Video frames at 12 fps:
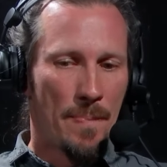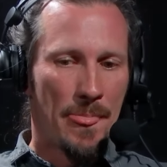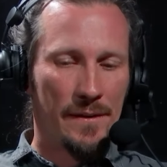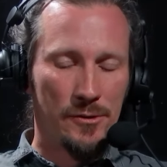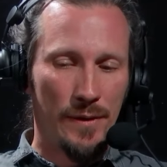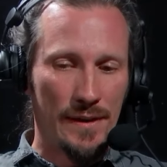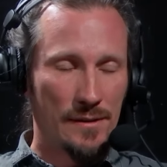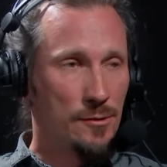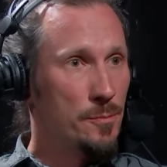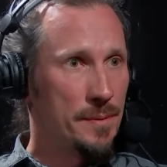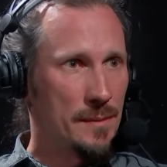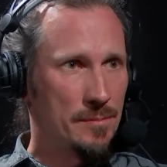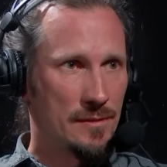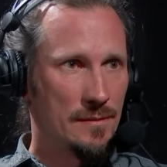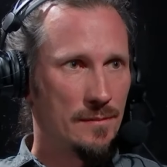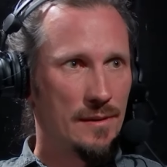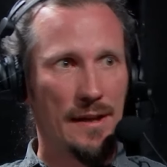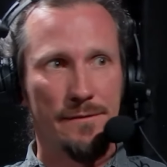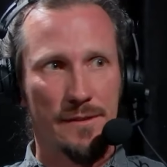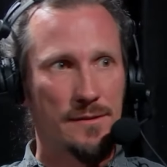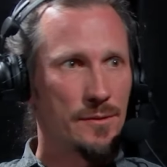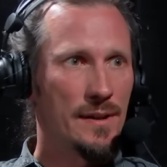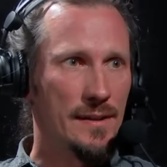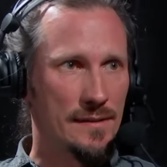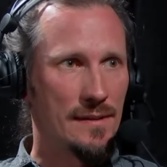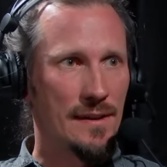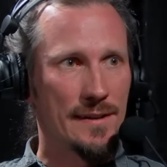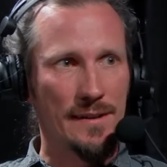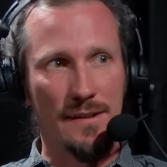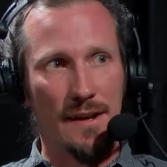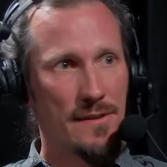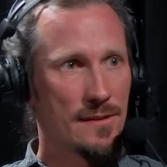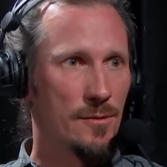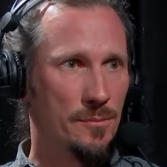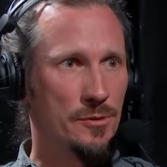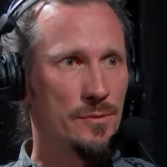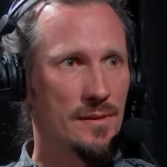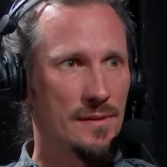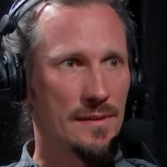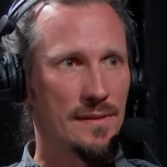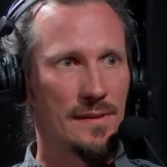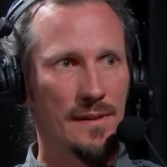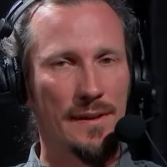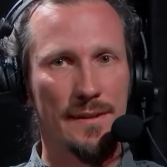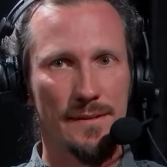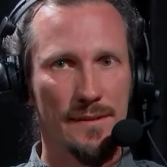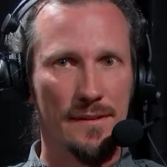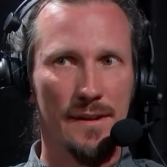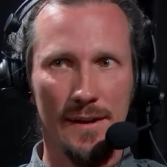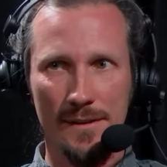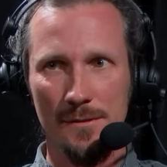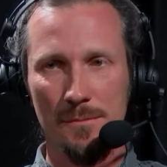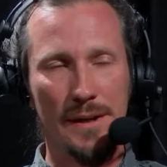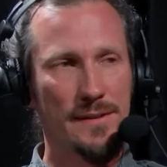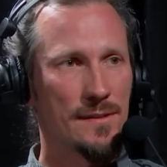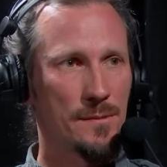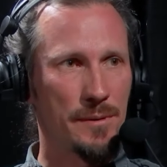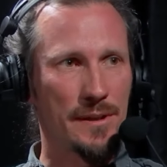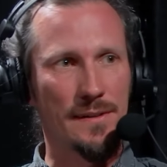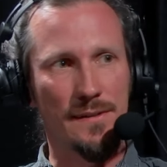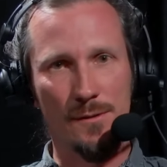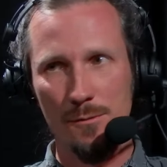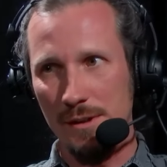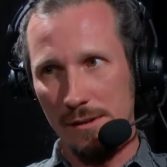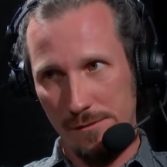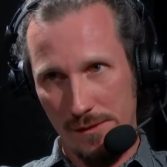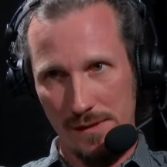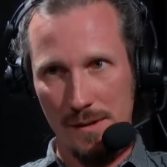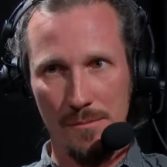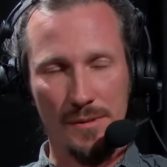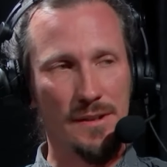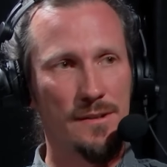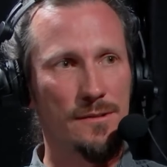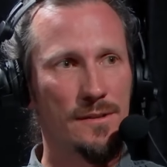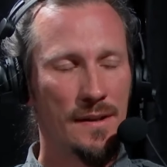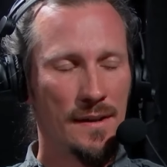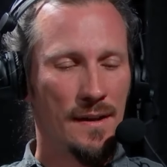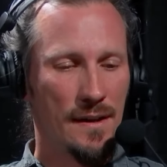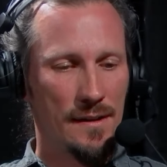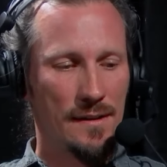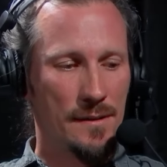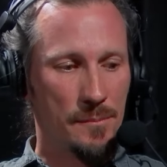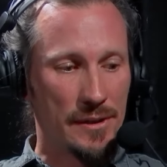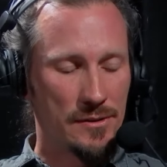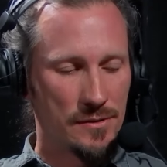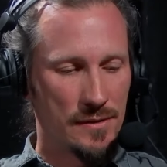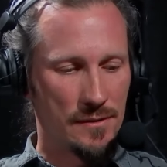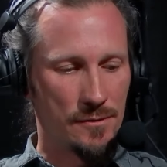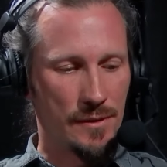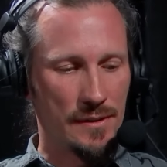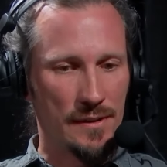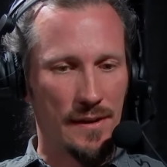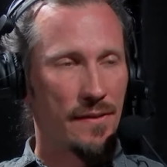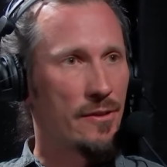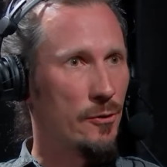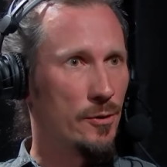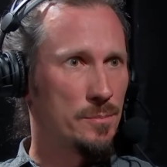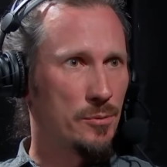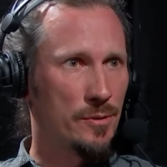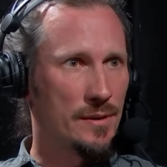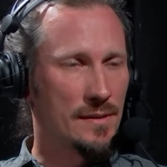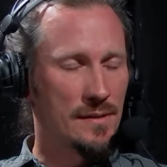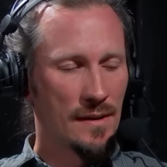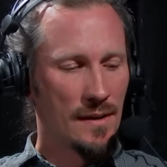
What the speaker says: attract new people left and right, like in other communities, like in the hacker makerspace. So we have some here. I mentioned that already. And third point,